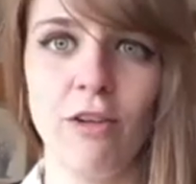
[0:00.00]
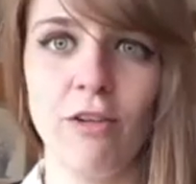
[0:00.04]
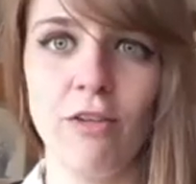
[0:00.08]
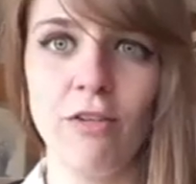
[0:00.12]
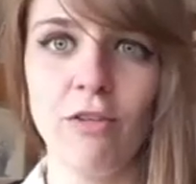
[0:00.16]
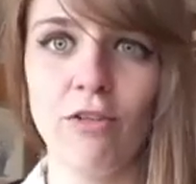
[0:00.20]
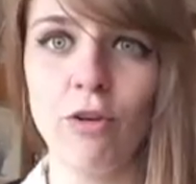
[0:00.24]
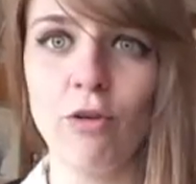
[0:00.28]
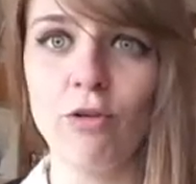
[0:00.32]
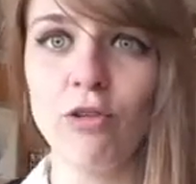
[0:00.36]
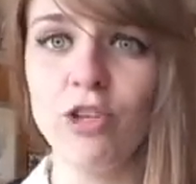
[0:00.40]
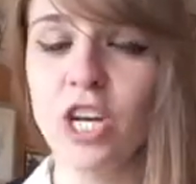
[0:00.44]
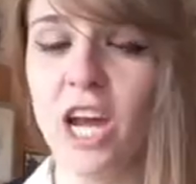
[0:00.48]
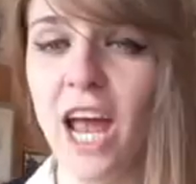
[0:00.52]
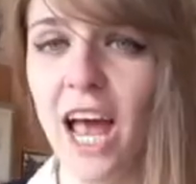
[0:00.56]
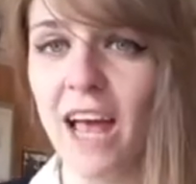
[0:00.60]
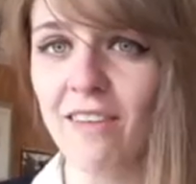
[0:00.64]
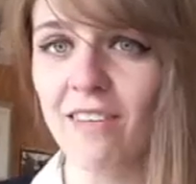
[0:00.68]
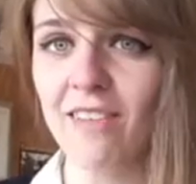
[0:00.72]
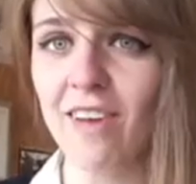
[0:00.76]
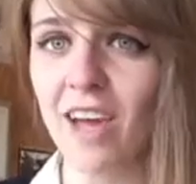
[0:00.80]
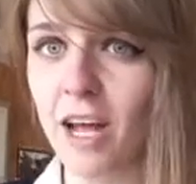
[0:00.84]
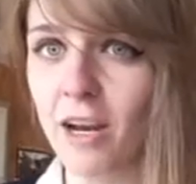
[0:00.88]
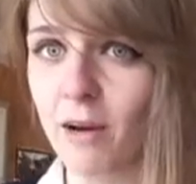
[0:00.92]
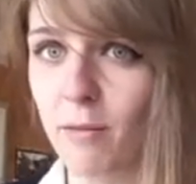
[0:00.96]
So she has
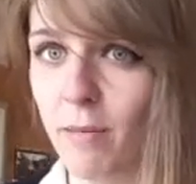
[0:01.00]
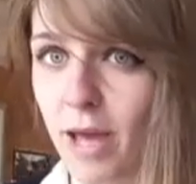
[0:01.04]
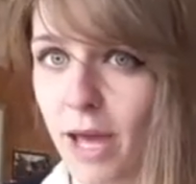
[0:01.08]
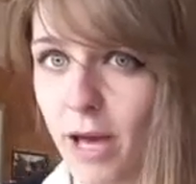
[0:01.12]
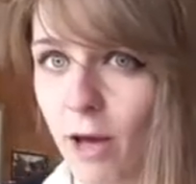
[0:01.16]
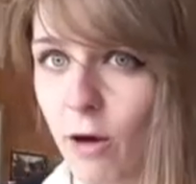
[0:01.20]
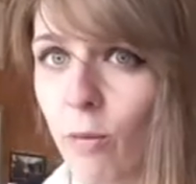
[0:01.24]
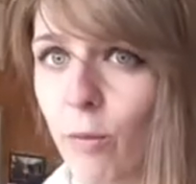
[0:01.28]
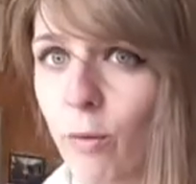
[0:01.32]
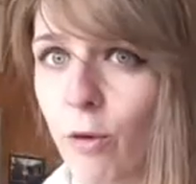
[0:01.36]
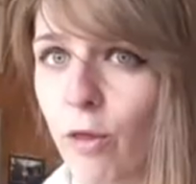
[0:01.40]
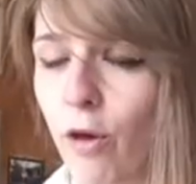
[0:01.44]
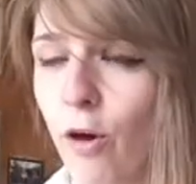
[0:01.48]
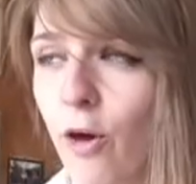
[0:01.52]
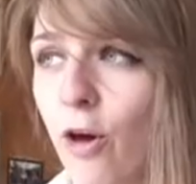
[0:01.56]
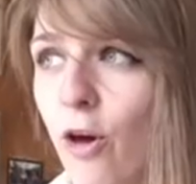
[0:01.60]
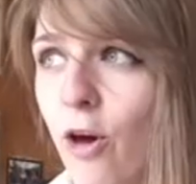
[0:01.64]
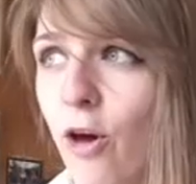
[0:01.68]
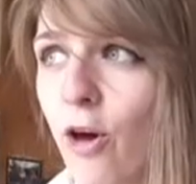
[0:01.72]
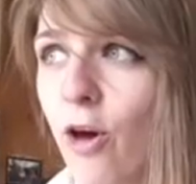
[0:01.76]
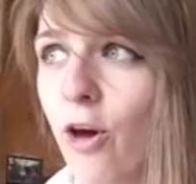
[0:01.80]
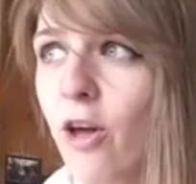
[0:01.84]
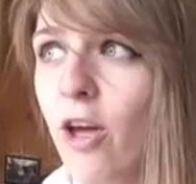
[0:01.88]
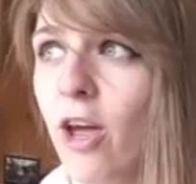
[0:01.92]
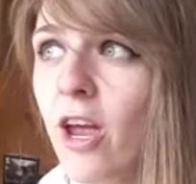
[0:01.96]
to kind of make up with
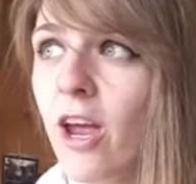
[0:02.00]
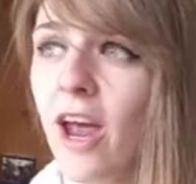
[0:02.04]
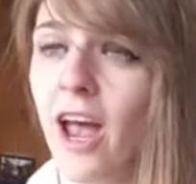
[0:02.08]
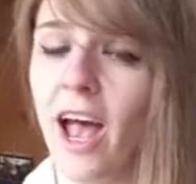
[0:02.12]
her.